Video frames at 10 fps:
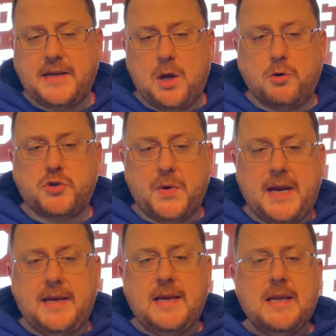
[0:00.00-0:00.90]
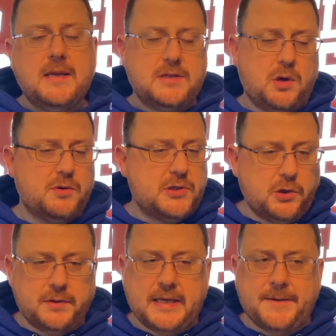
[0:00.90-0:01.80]
no trade, so
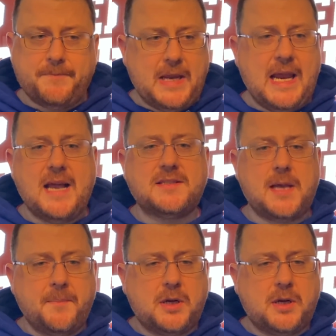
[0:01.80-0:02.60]
certainly he has some